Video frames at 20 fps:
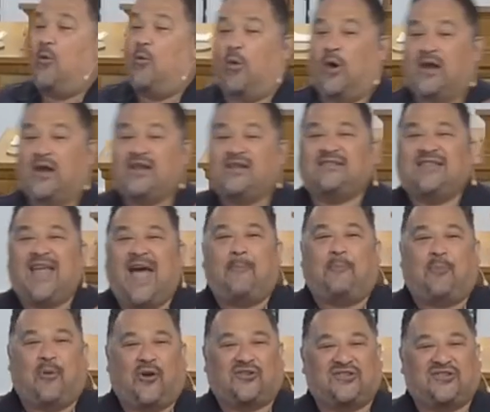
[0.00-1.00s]
what is
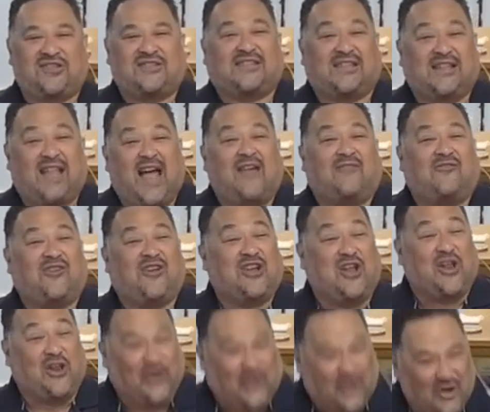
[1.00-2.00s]
that person's life going
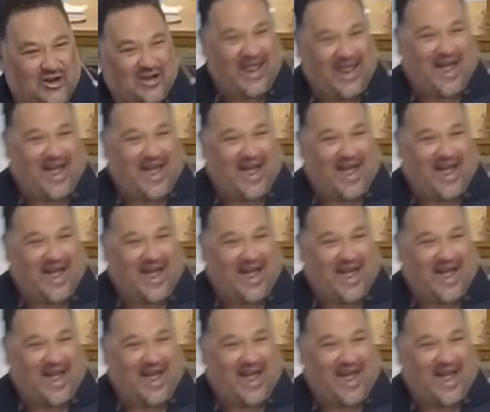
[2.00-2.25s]
to look